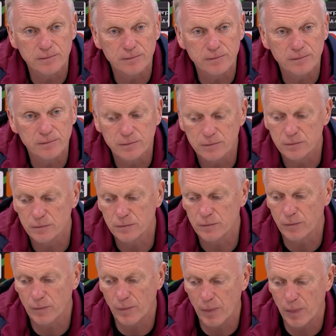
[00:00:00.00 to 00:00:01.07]

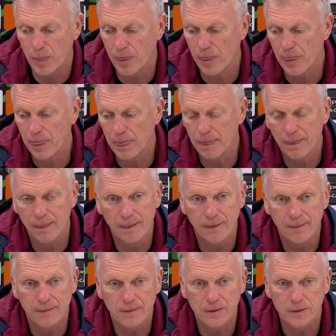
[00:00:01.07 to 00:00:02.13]

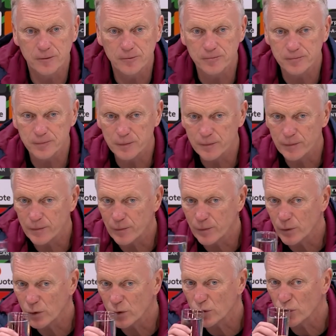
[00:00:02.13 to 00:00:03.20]

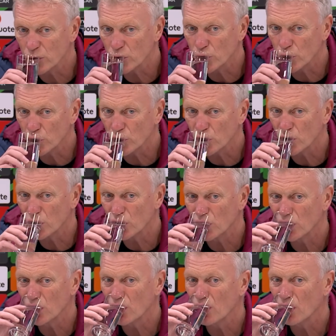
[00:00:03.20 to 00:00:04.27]

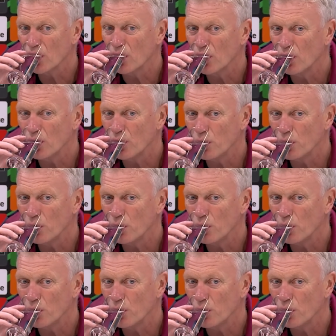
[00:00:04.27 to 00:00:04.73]
No one is speaking in this clip.